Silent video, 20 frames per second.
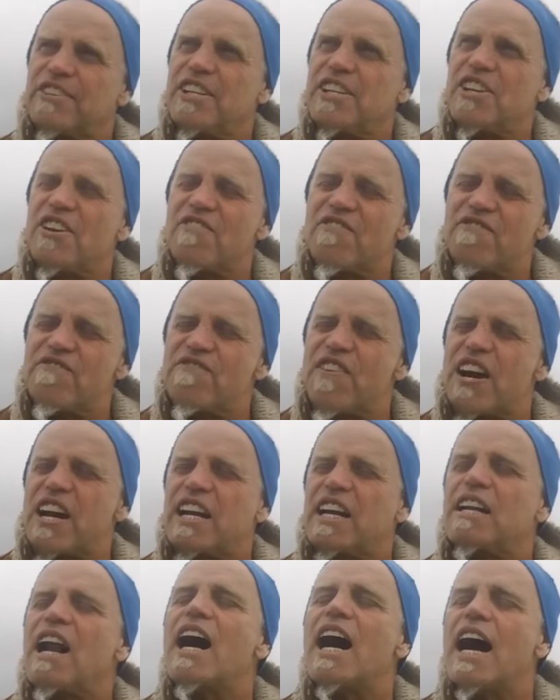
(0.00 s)
in your
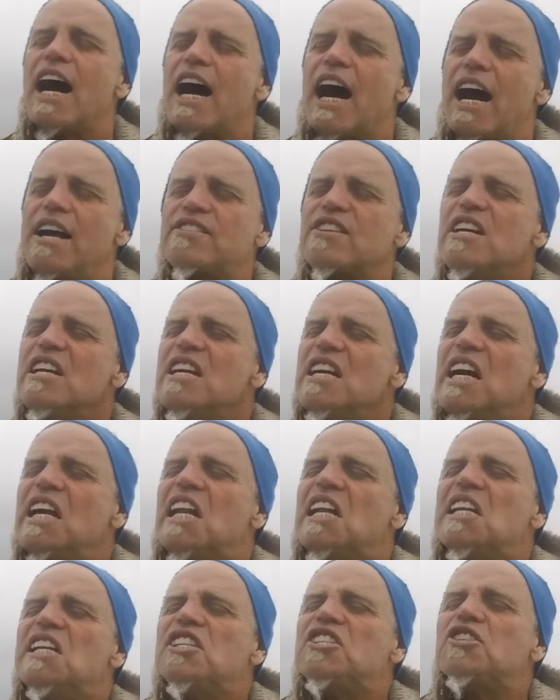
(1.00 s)
fucking eyes and
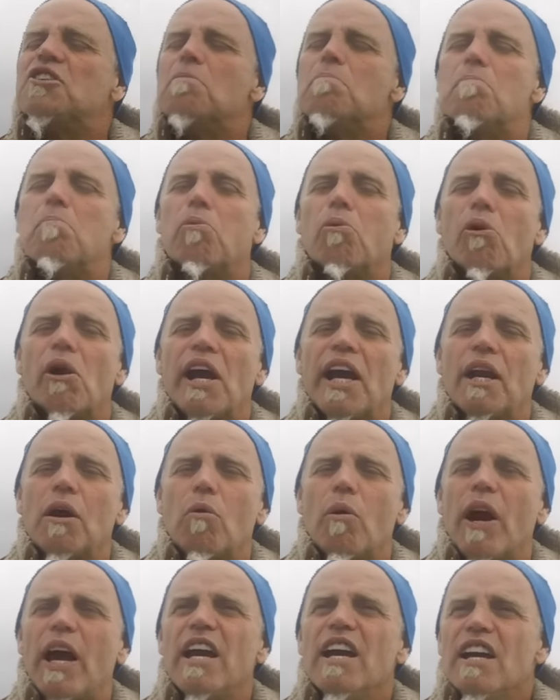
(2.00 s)
it eats your brain
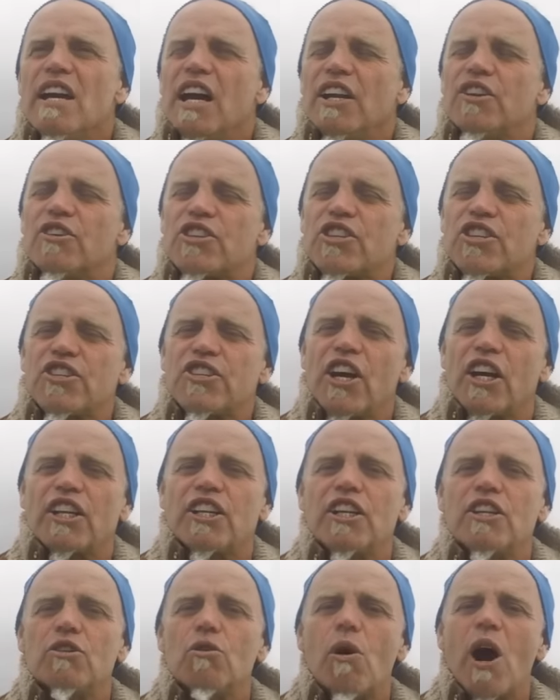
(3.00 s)
away and you're sucked
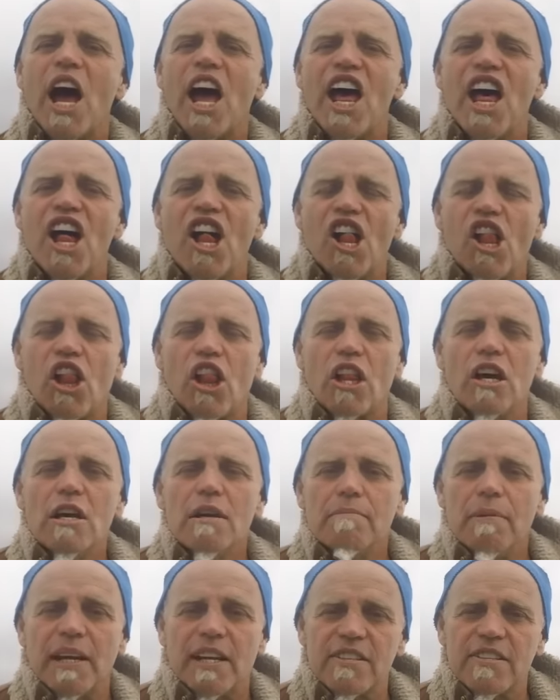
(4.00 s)
into hell,
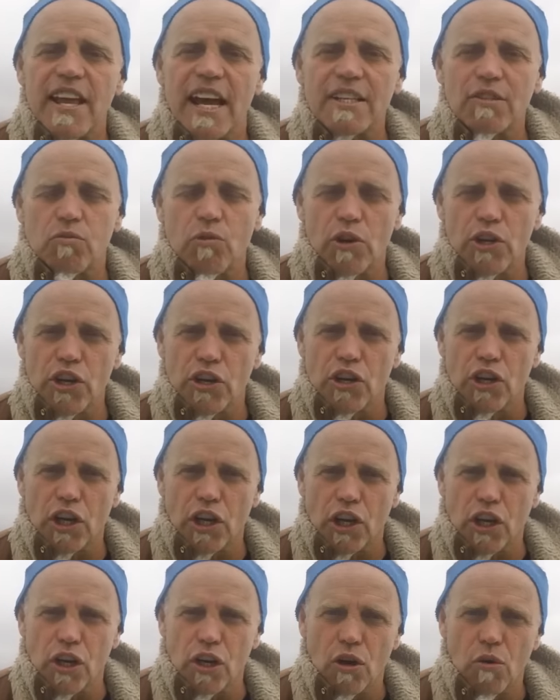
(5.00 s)
because that's where you're
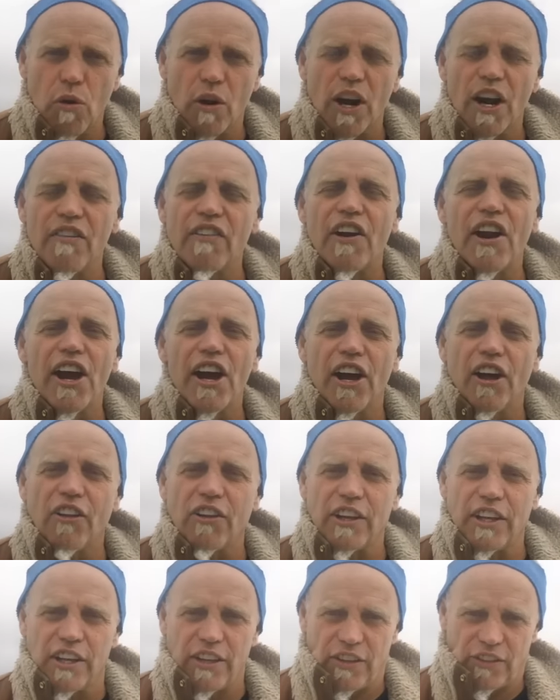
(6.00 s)
gonna go, wherever
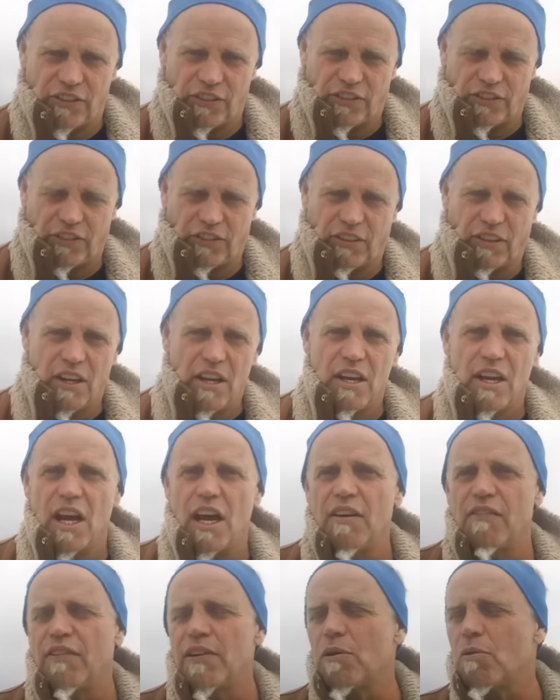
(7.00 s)
hell is.
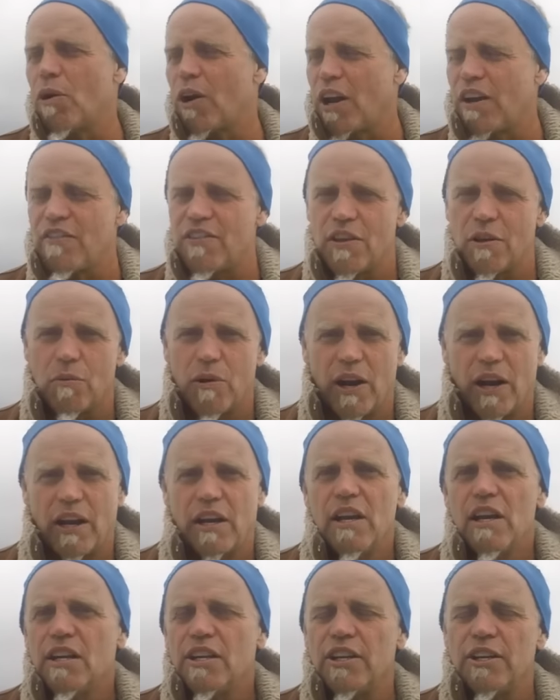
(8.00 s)
Every one of you,
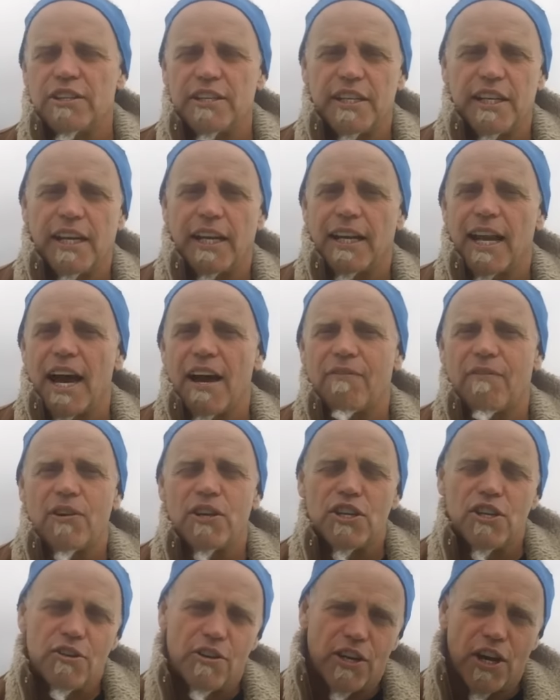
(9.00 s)
when your teeny life,
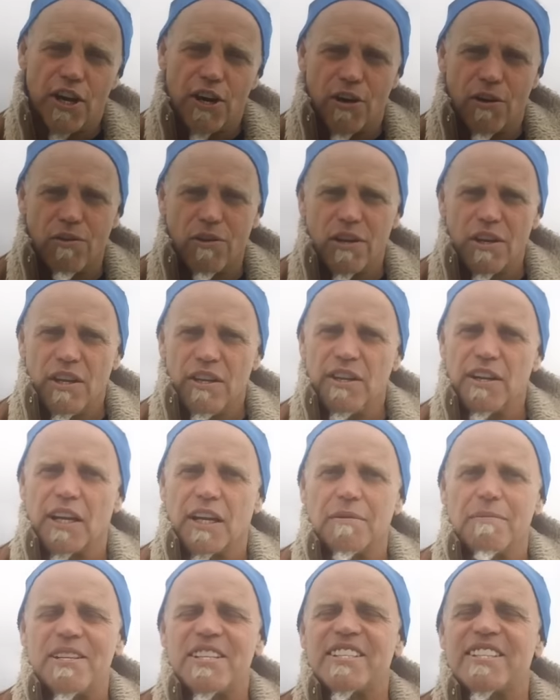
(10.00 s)
when you go,
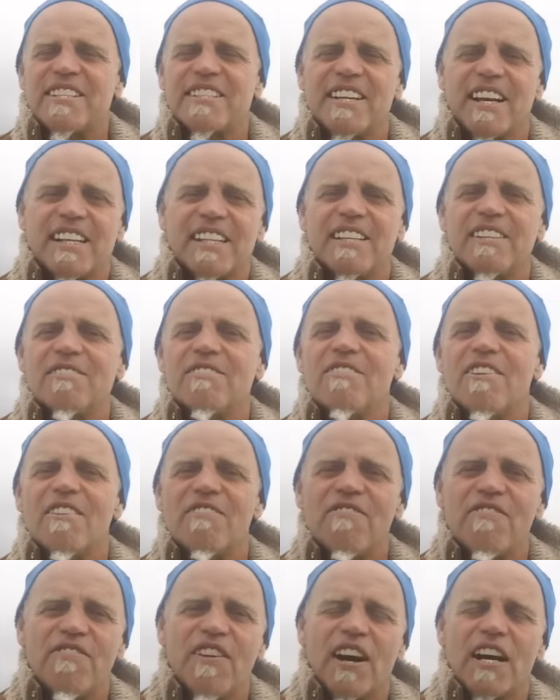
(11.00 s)
you're gonna be sucked into
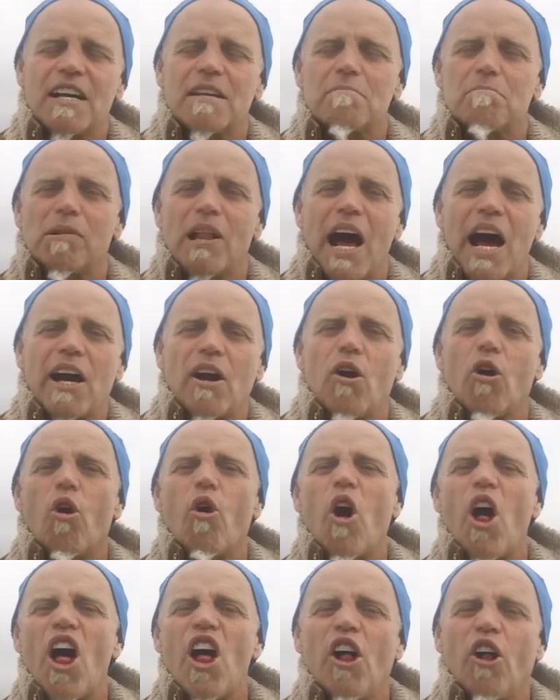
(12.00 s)
a fucking black
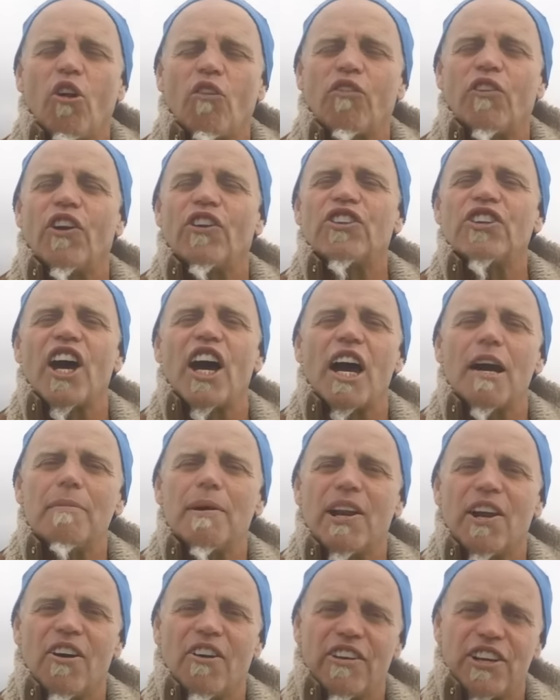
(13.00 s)
hole hell for
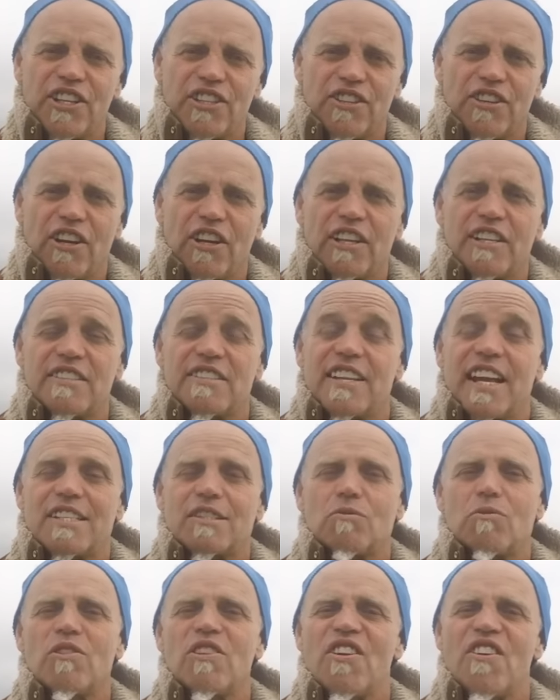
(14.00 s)
time and all eternity, because
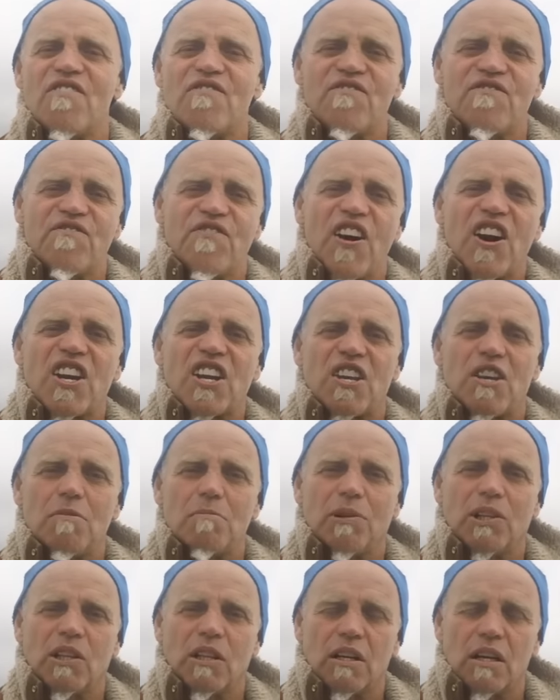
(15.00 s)
that's where the fuck
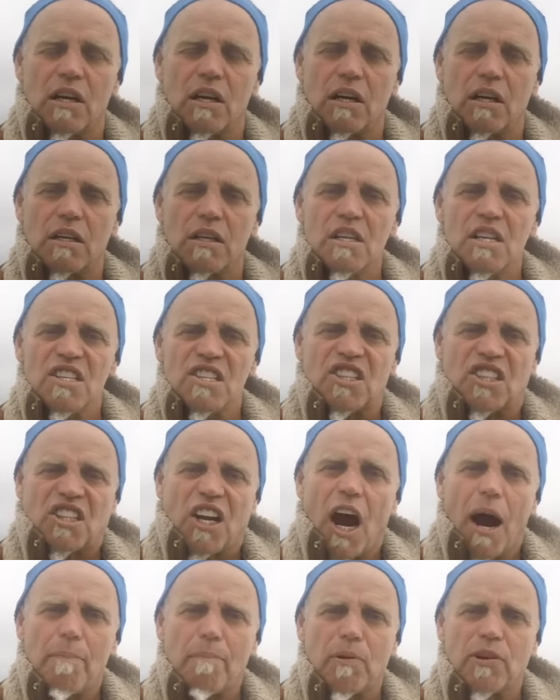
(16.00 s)
you belong.
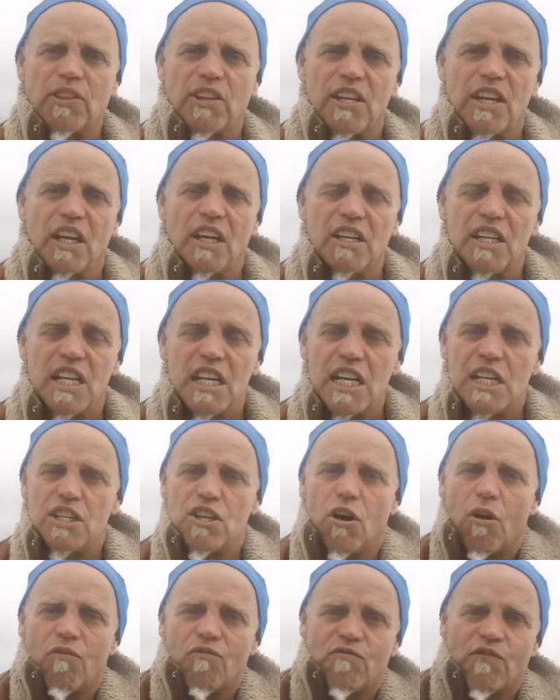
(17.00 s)
Stop with the El
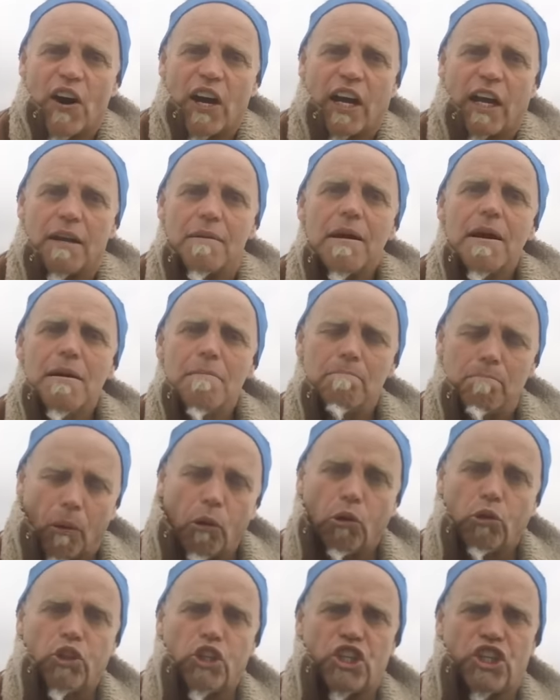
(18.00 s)
Nino fucking
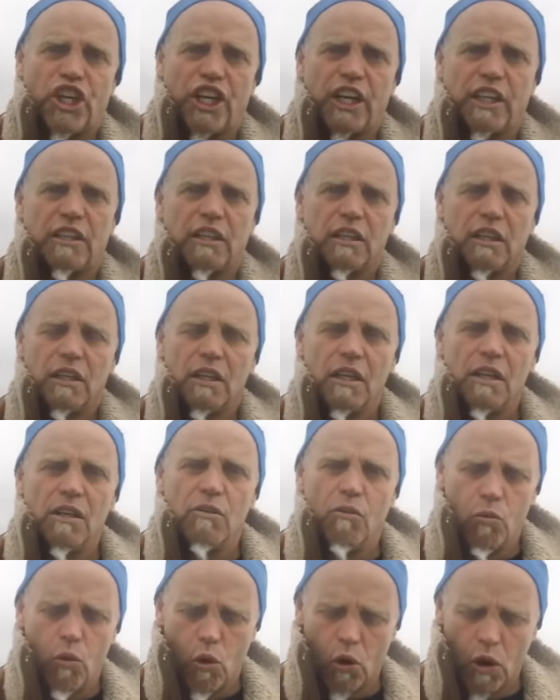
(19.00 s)
bullshit.
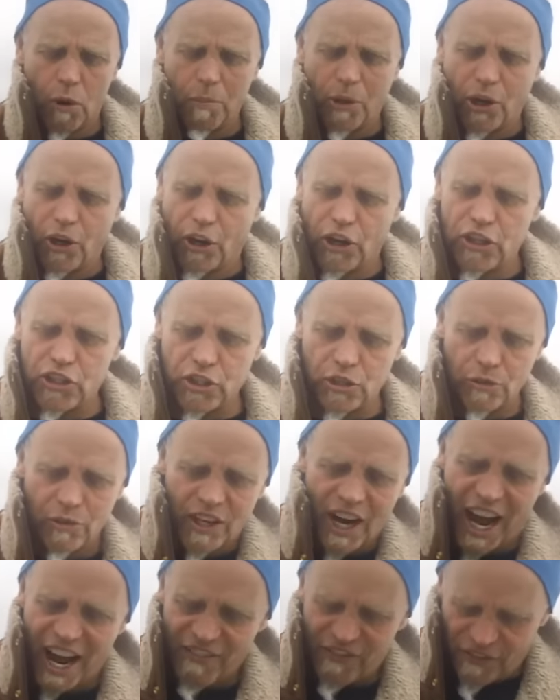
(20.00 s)
Warm currents do
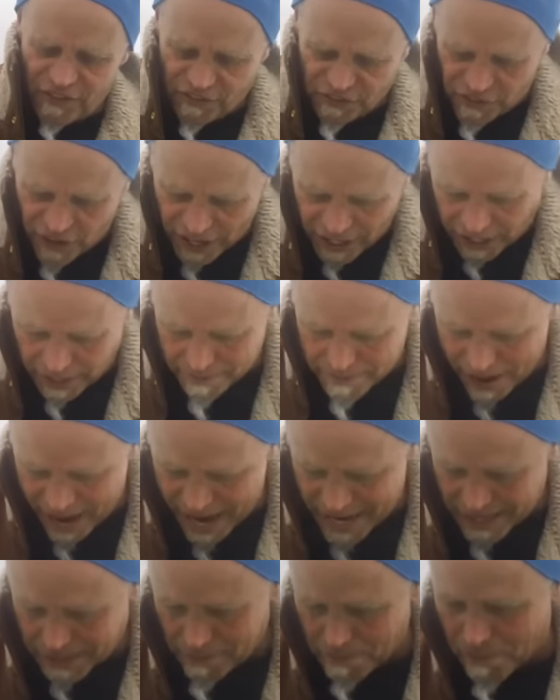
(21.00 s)
not fucking
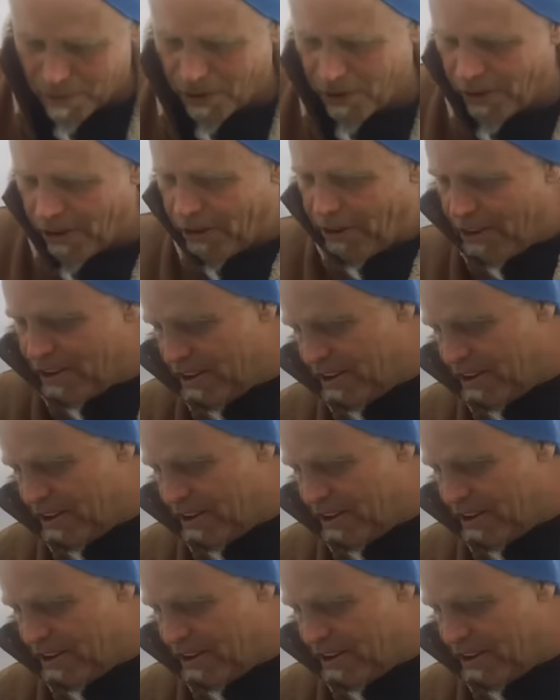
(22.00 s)
mass murder